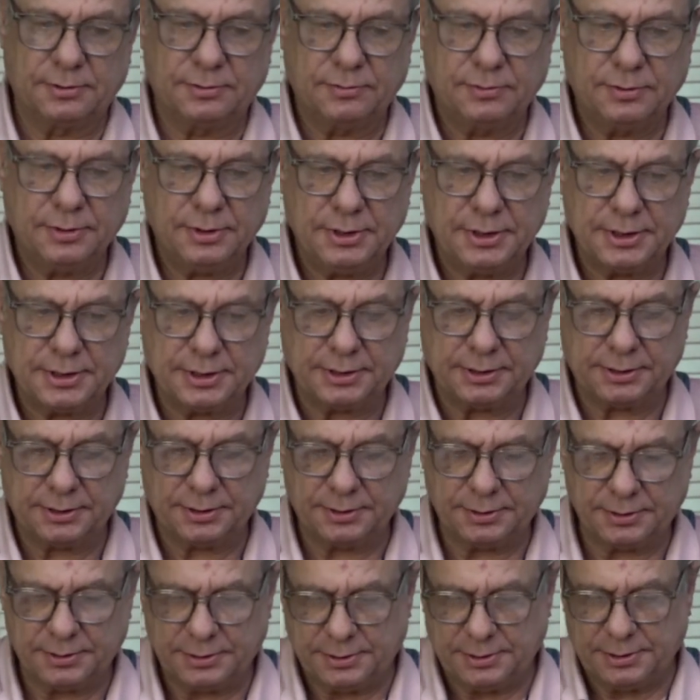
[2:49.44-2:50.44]
All right.
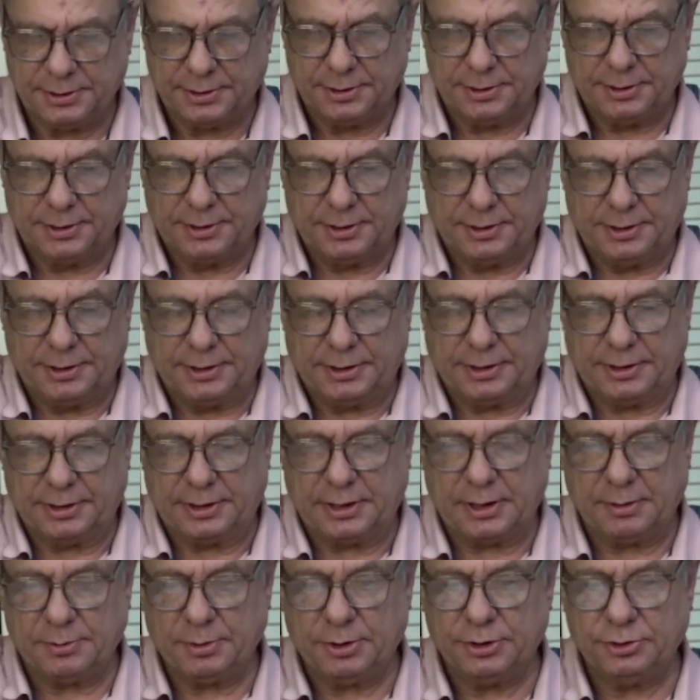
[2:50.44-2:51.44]

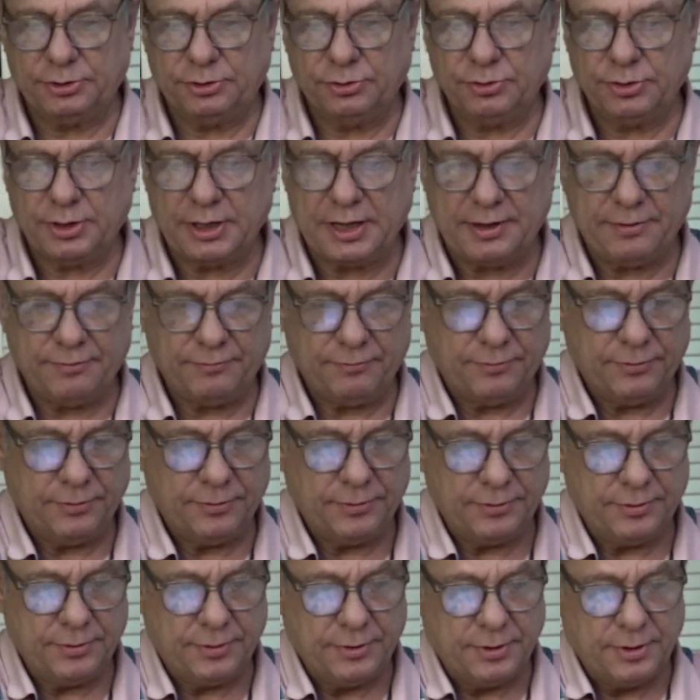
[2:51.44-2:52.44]
I'm going to do that,
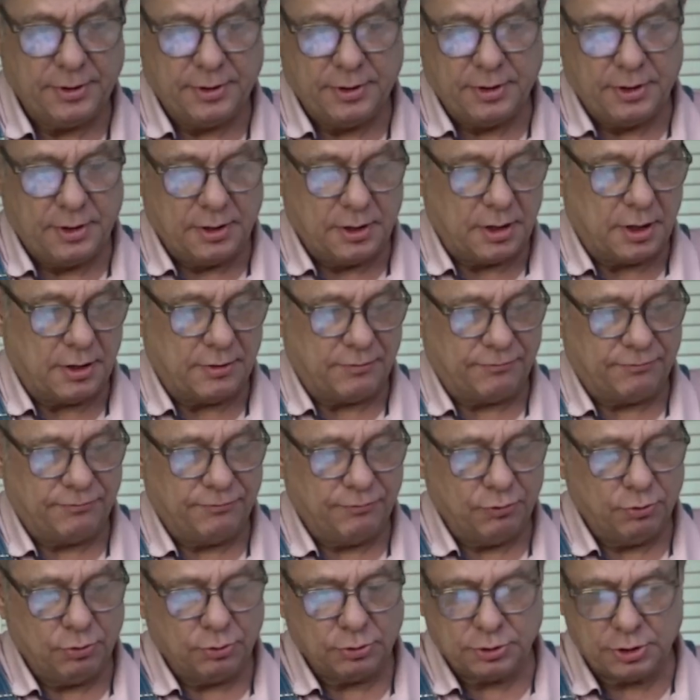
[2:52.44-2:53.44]
a
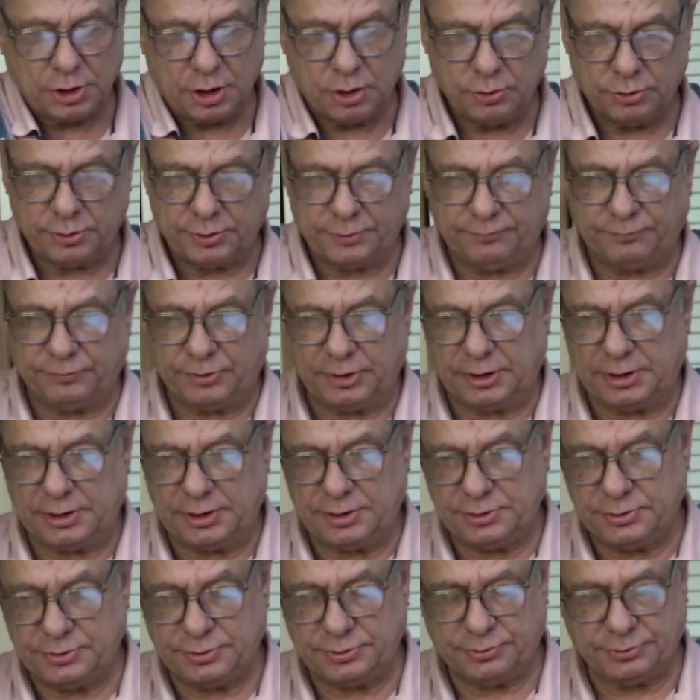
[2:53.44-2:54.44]
full load of
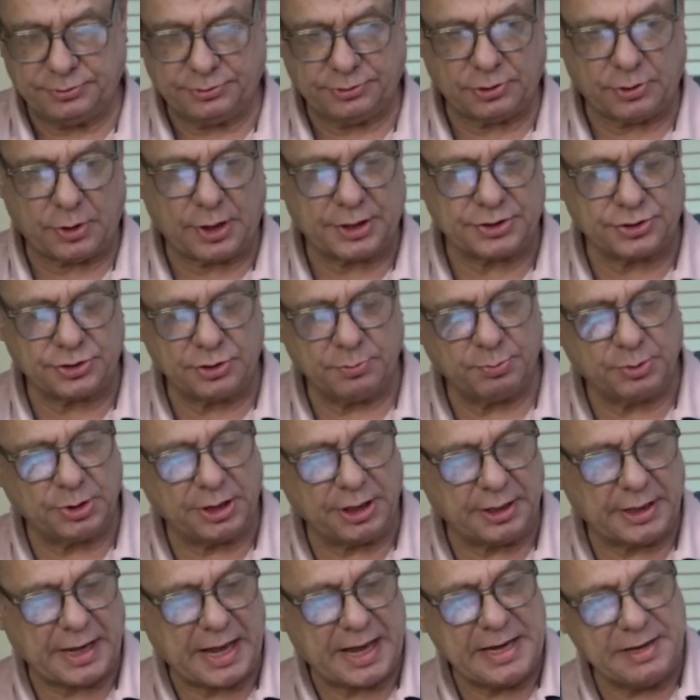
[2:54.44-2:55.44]
these, so I should
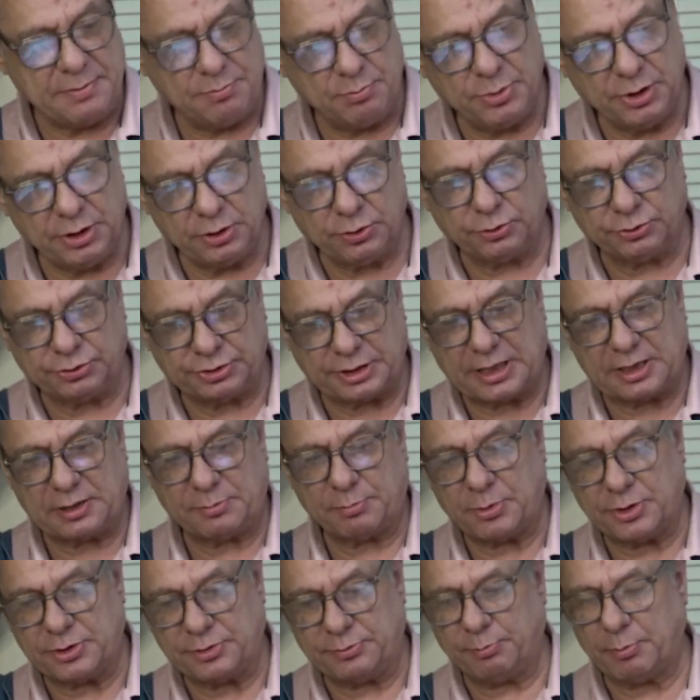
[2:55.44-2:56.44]
get 8 meals out
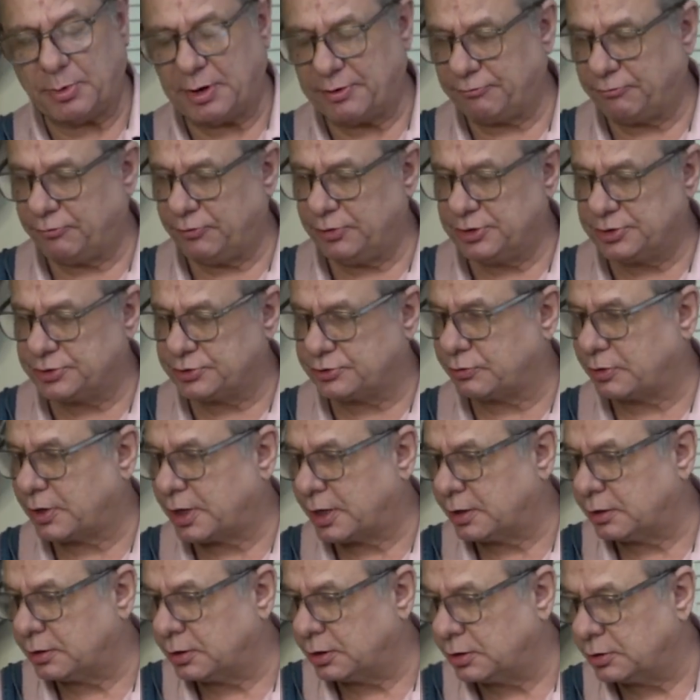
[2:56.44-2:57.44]
of my freeze
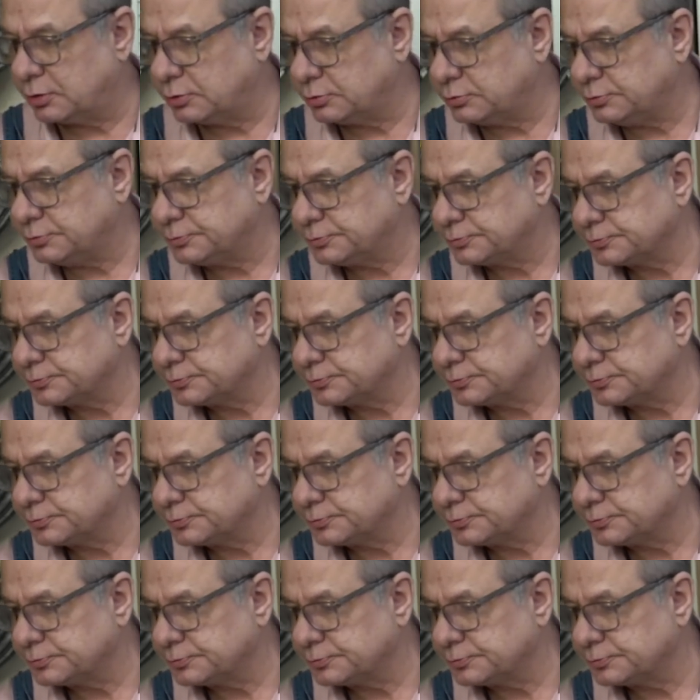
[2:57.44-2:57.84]
dryer load.